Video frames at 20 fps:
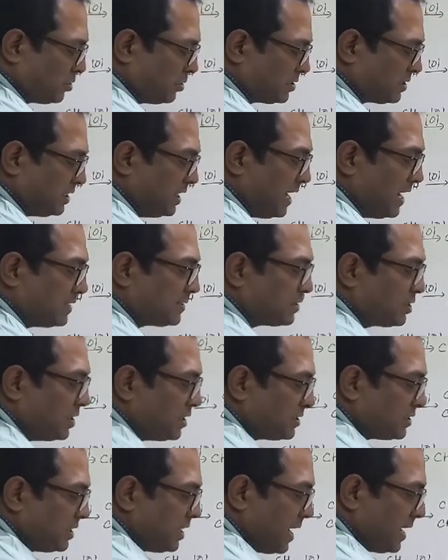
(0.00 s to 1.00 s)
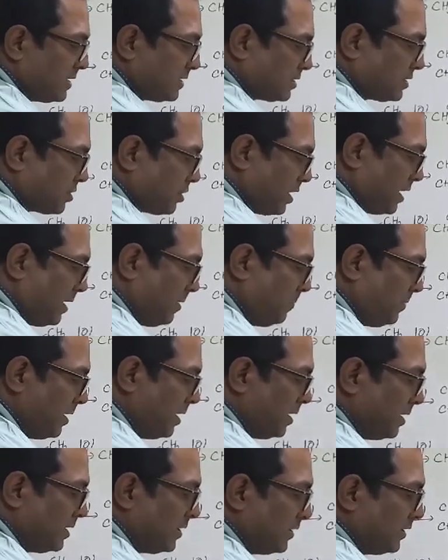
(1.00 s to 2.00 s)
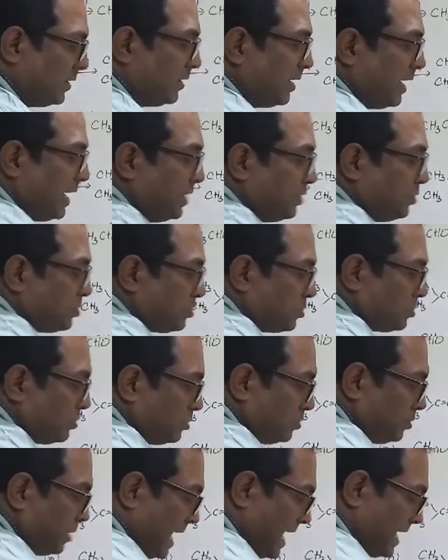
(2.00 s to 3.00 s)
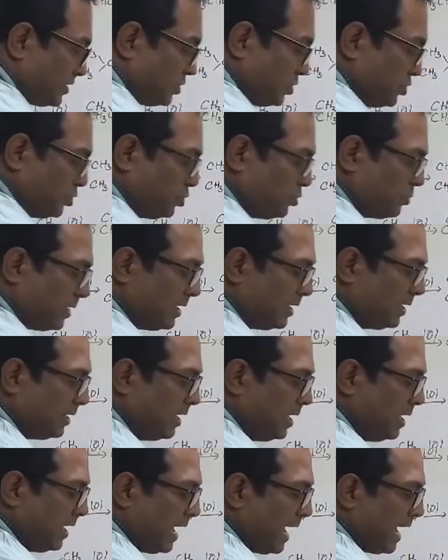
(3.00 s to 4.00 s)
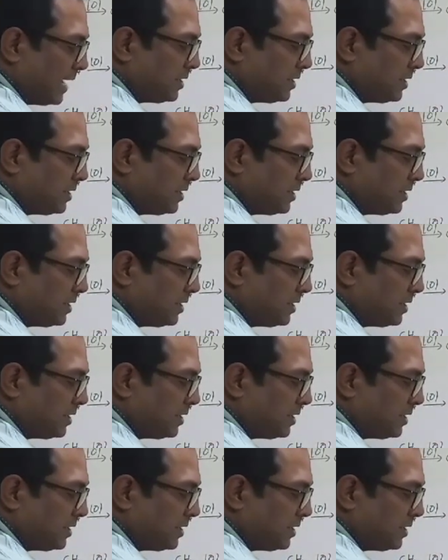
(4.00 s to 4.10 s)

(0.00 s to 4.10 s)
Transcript: So CH3, CH3, here NO2 as usual,